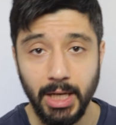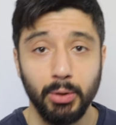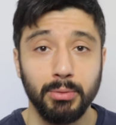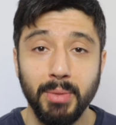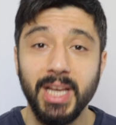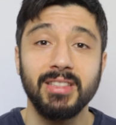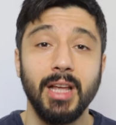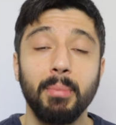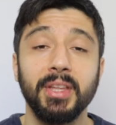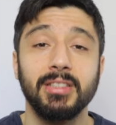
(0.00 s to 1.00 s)
could make
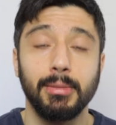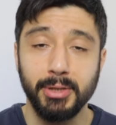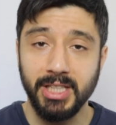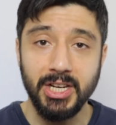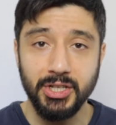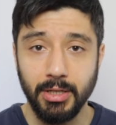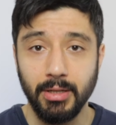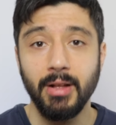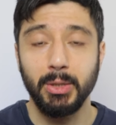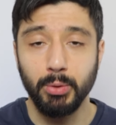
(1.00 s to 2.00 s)
something
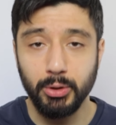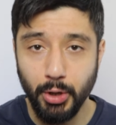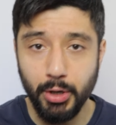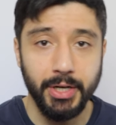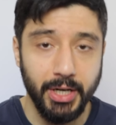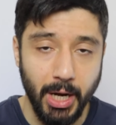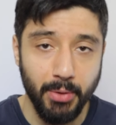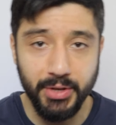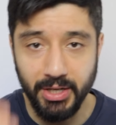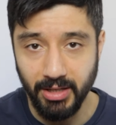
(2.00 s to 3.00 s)
substantial that would turn
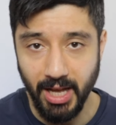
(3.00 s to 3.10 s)
around their